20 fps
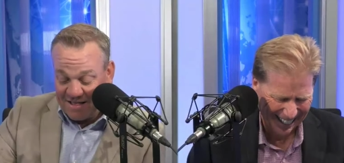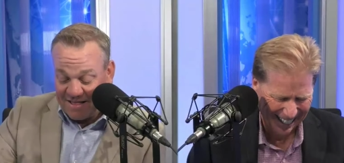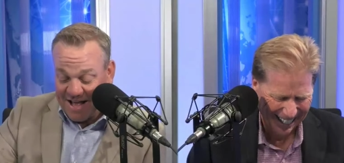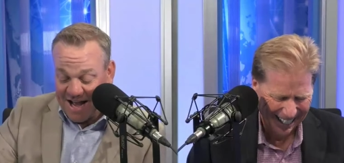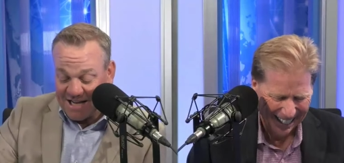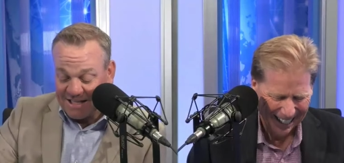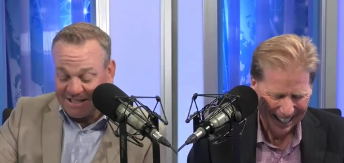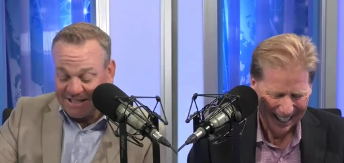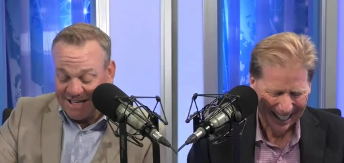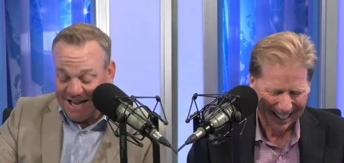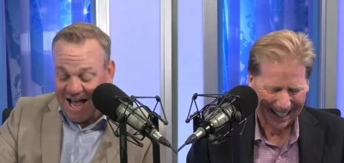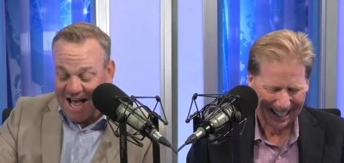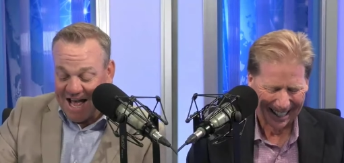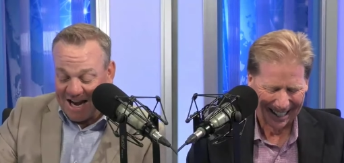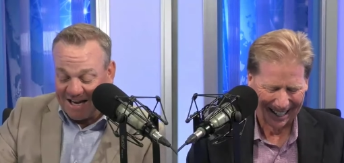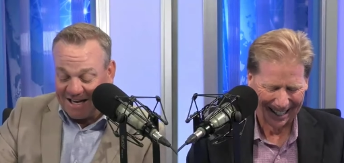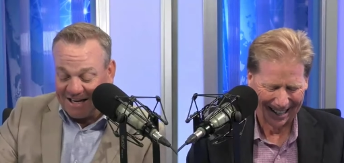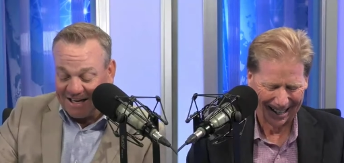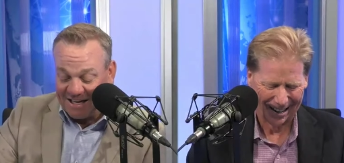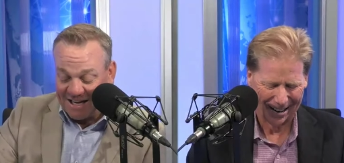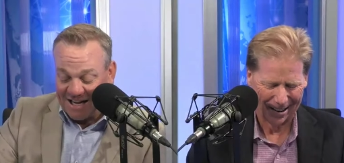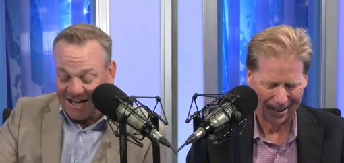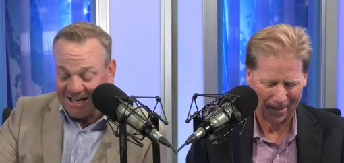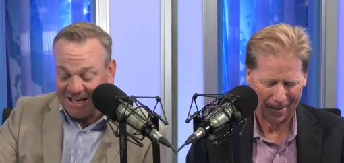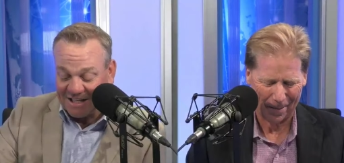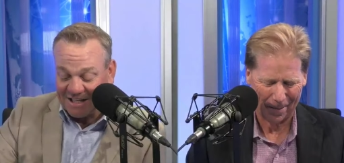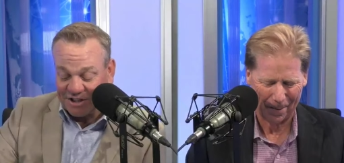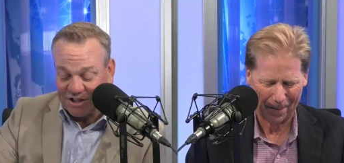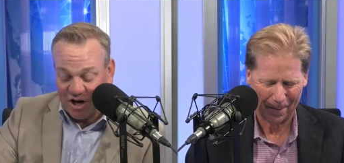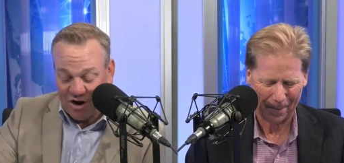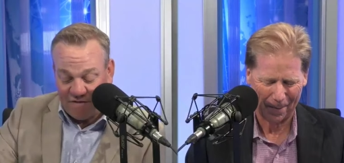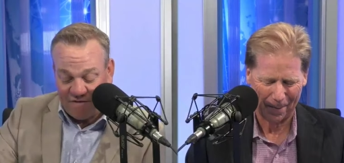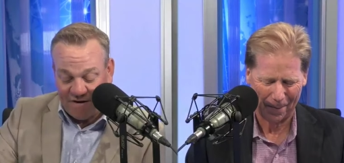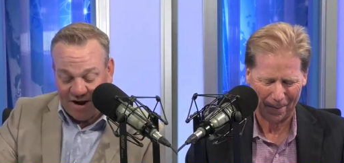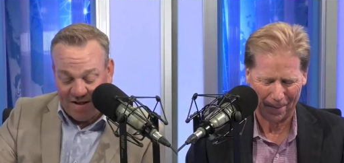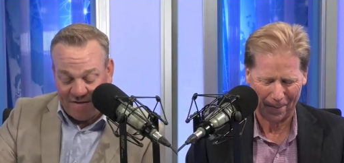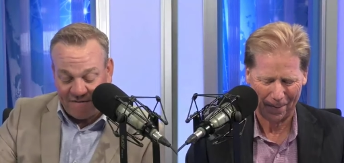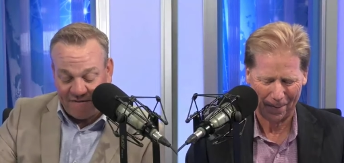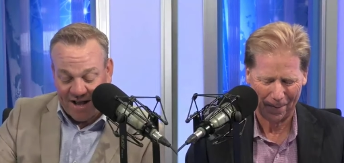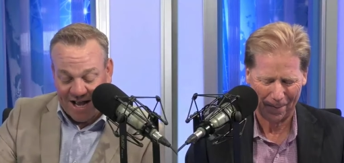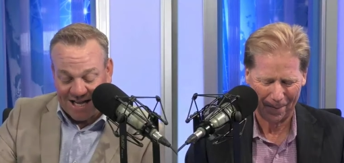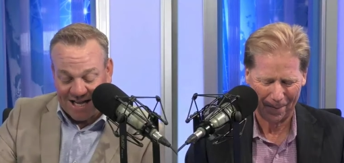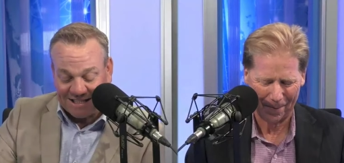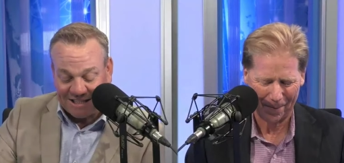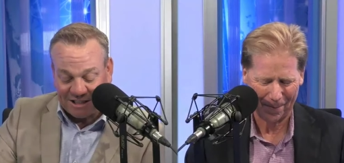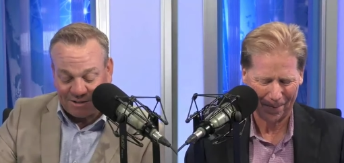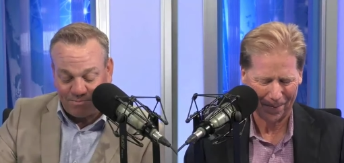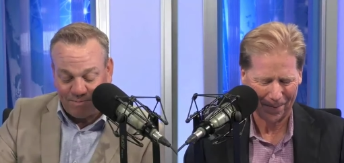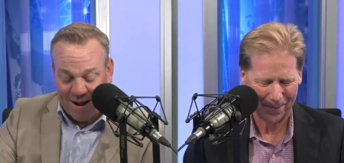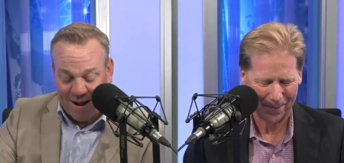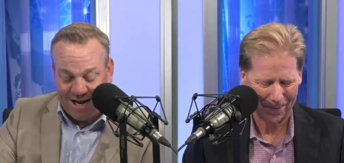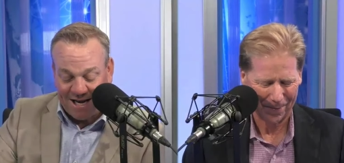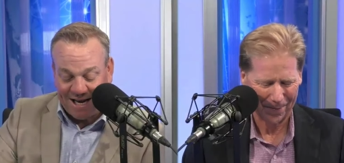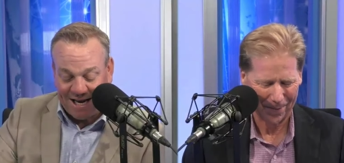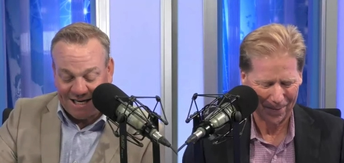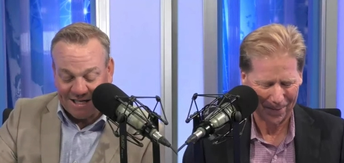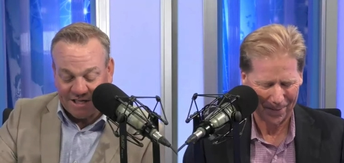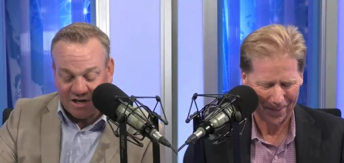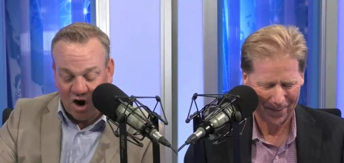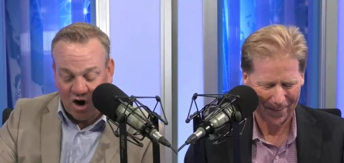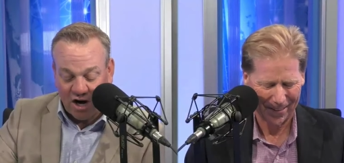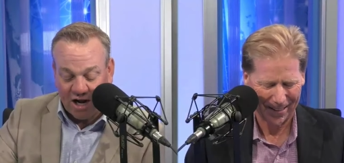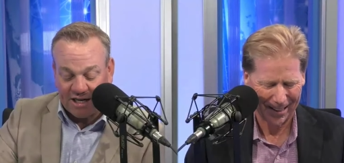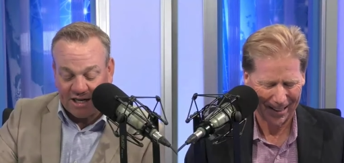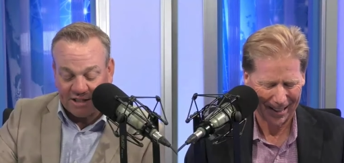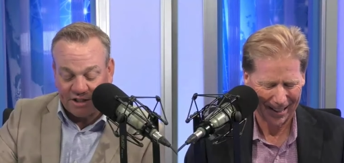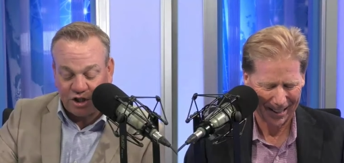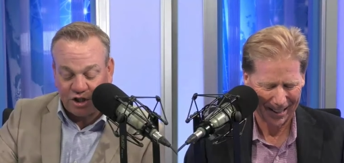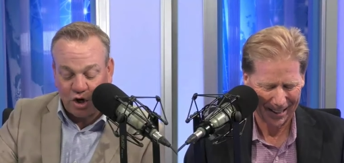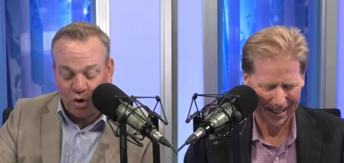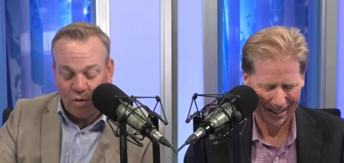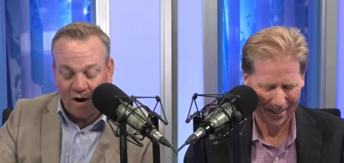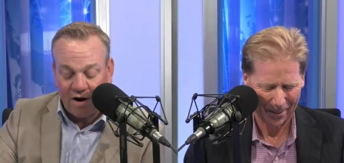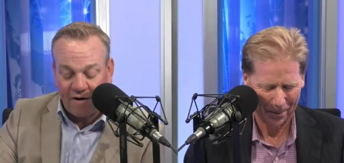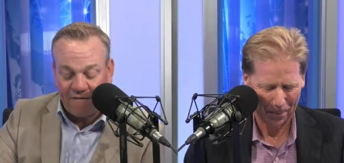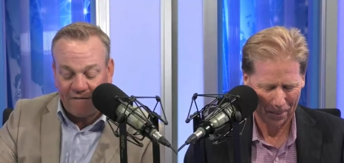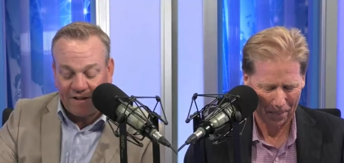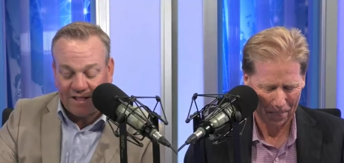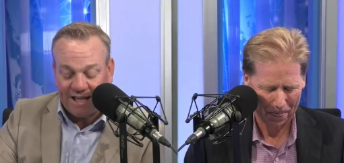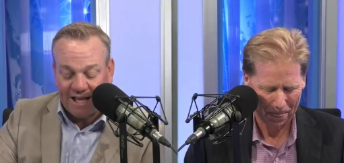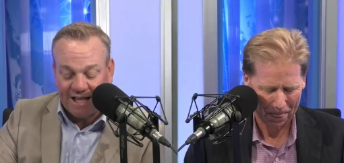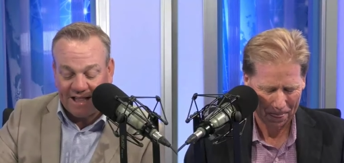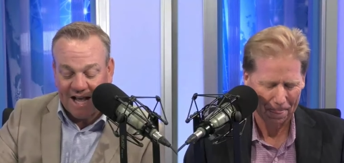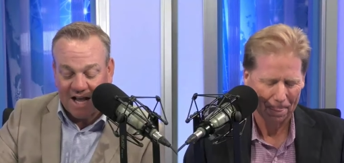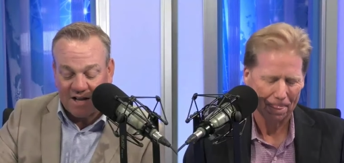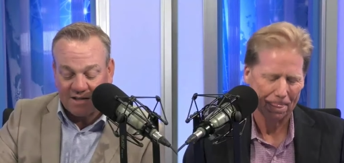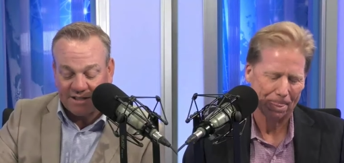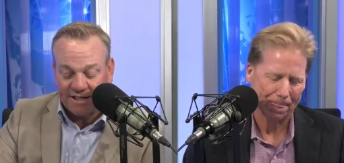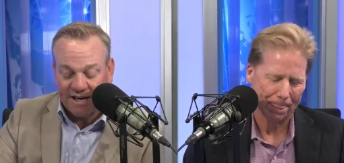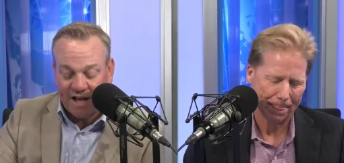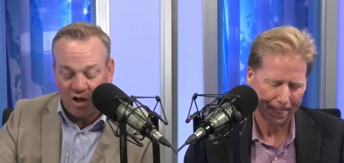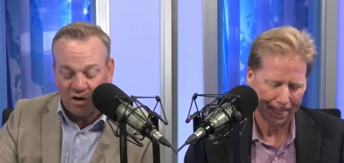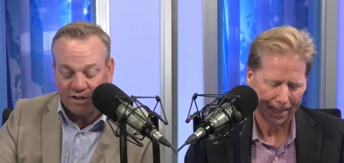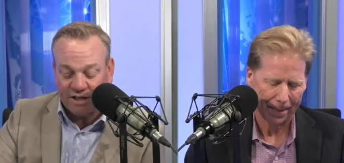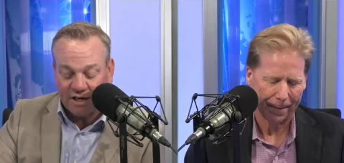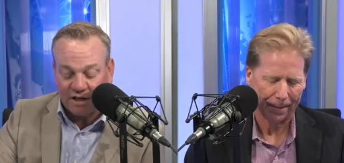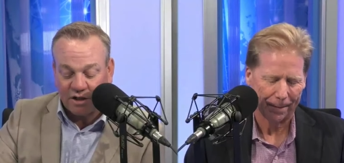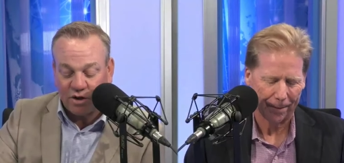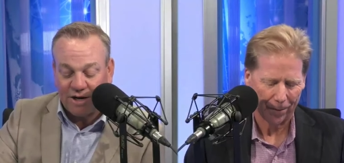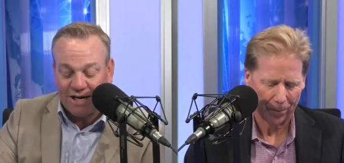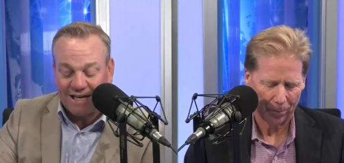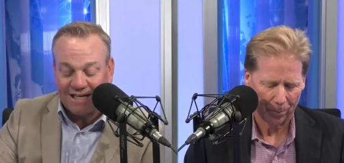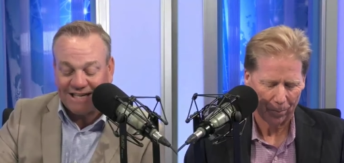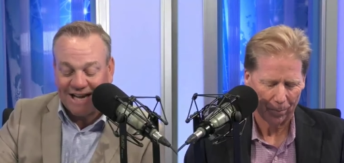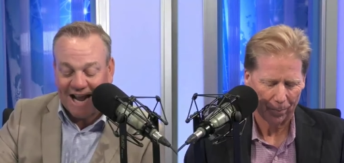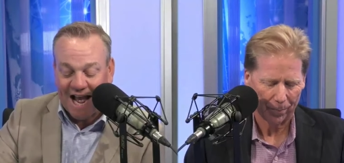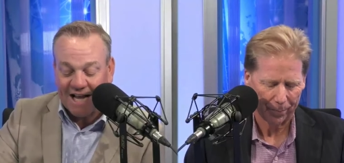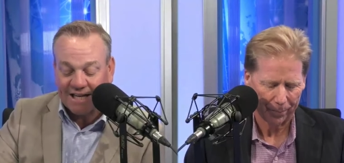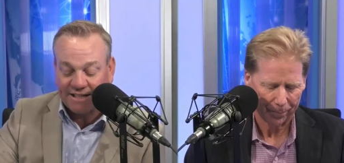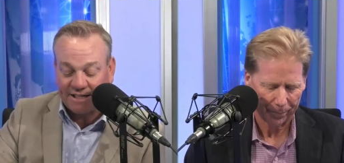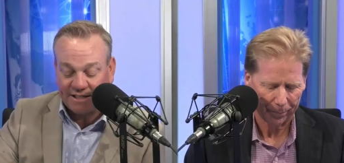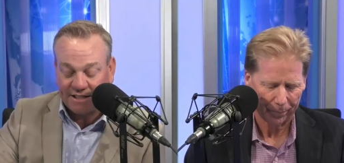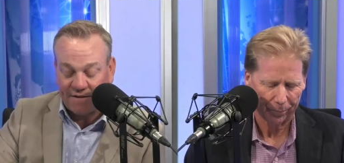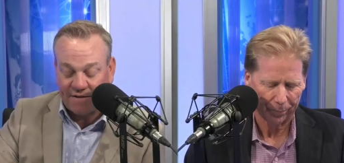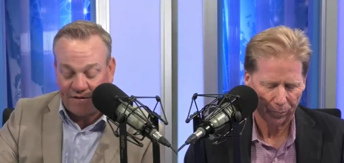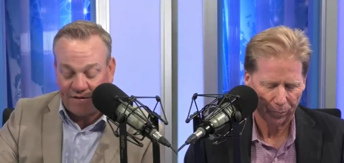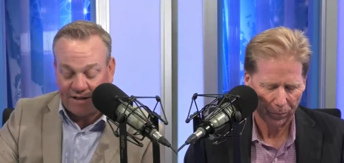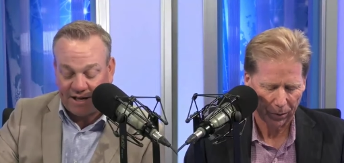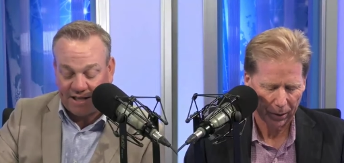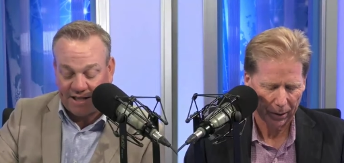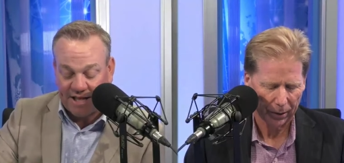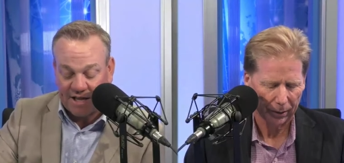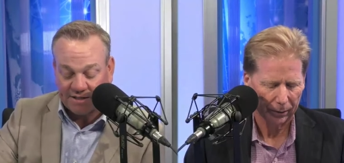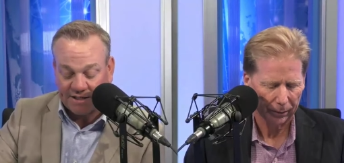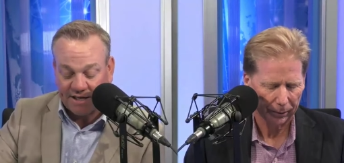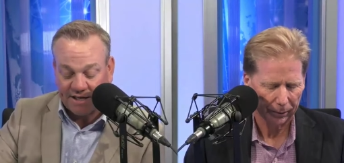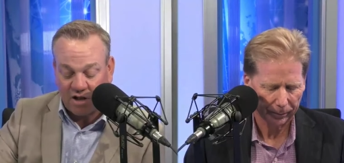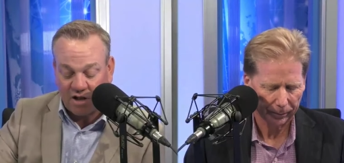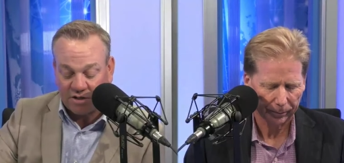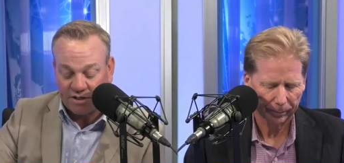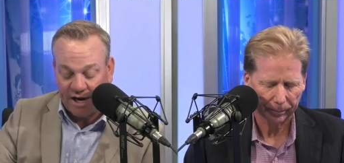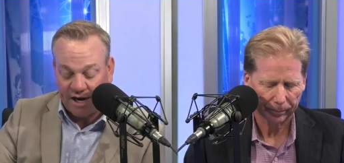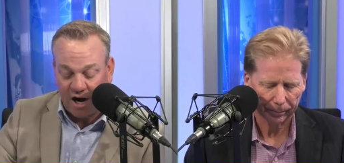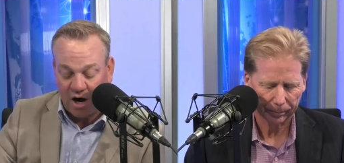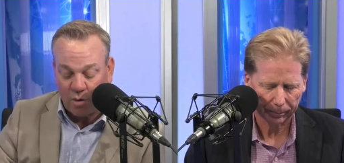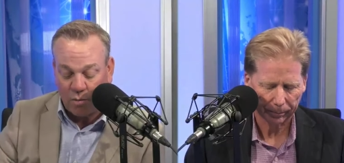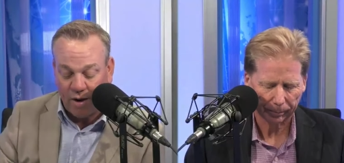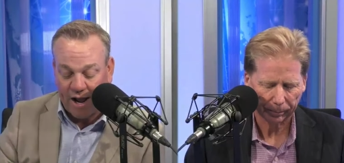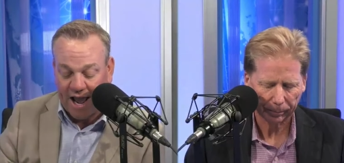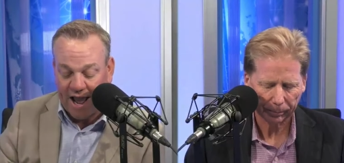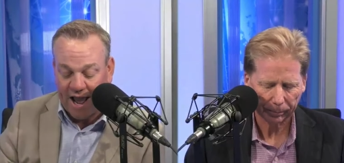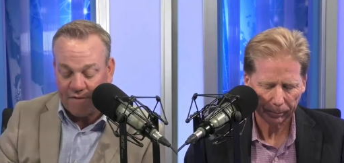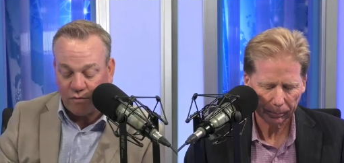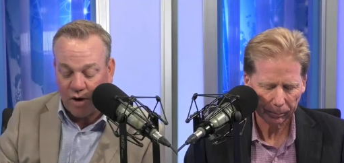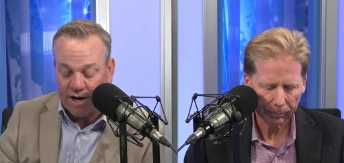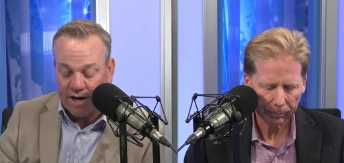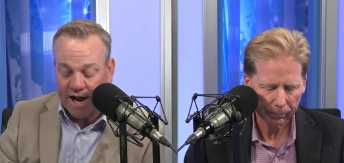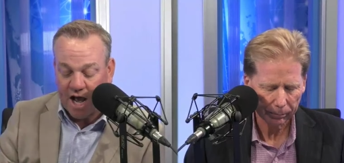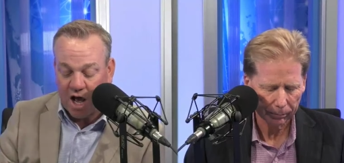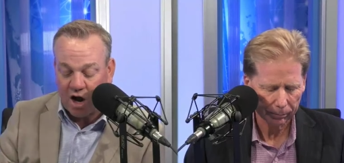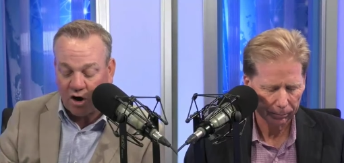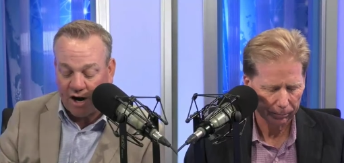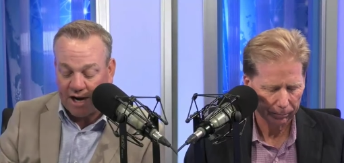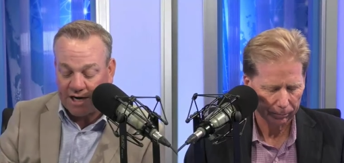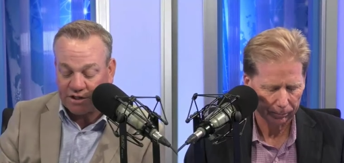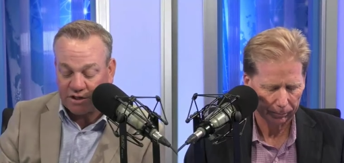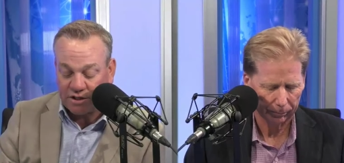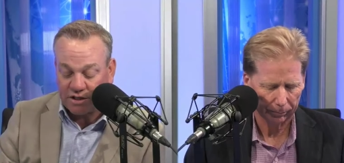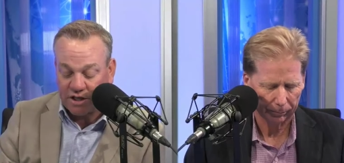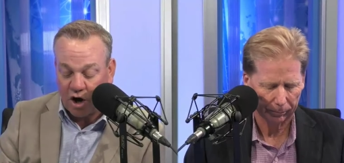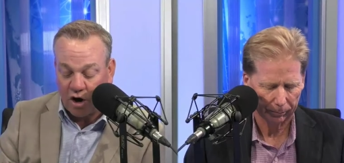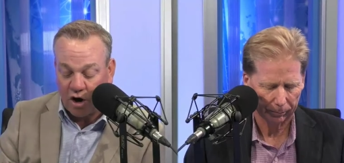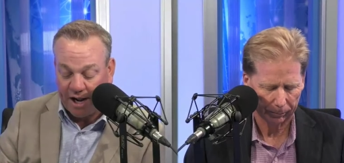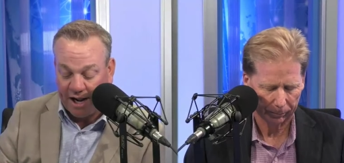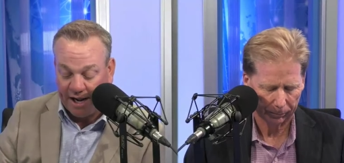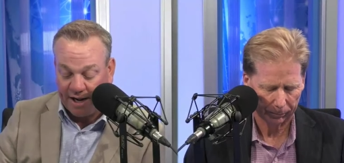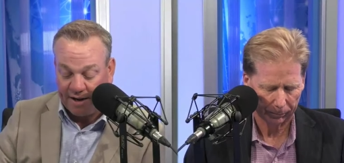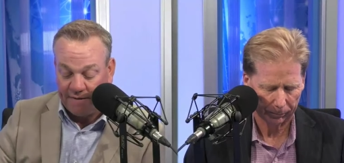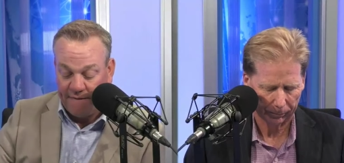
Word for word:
Speaker 1: That said, a conservative spending target is two hundred fifty thousand dollars, including taxes of fifty thousand dollars a year. We have one daughter, age thirty.